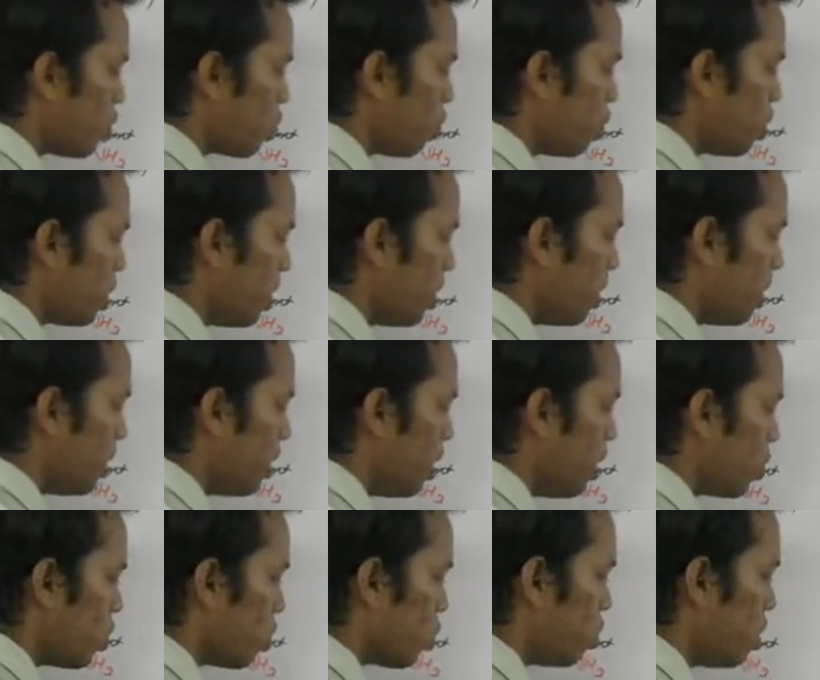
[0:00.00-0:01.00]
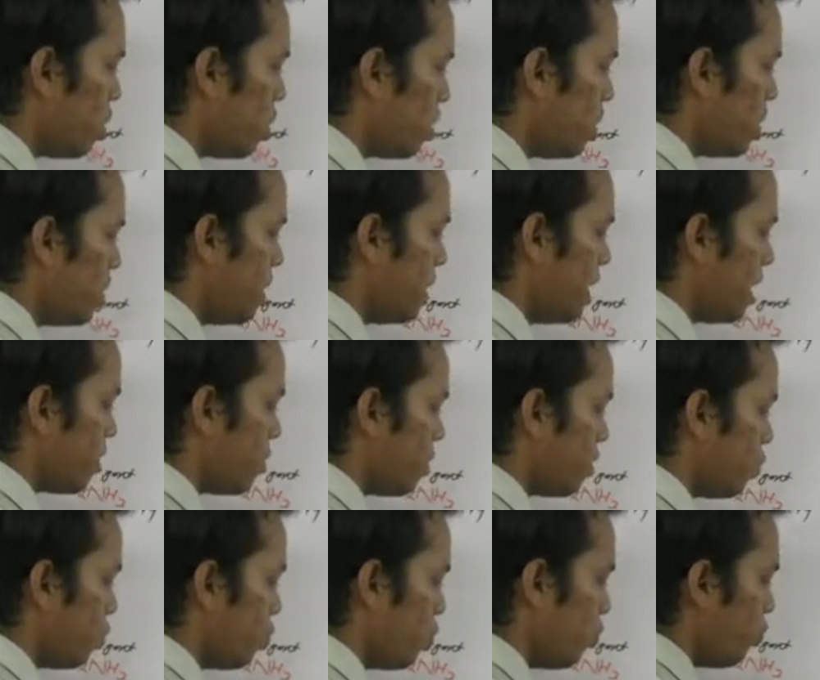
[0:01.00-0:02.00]
2/3. So this is in
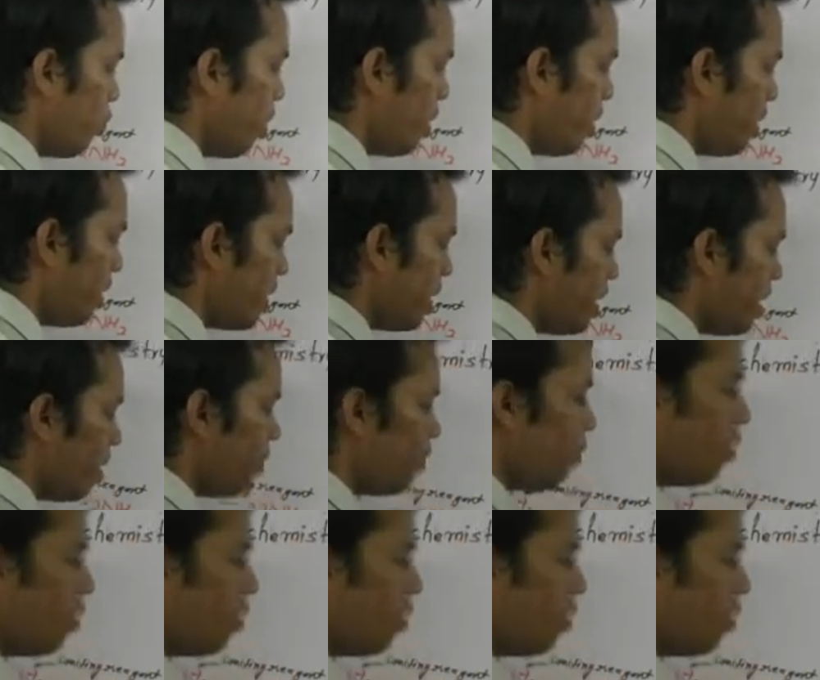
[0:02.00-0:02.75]
excess. So 1/3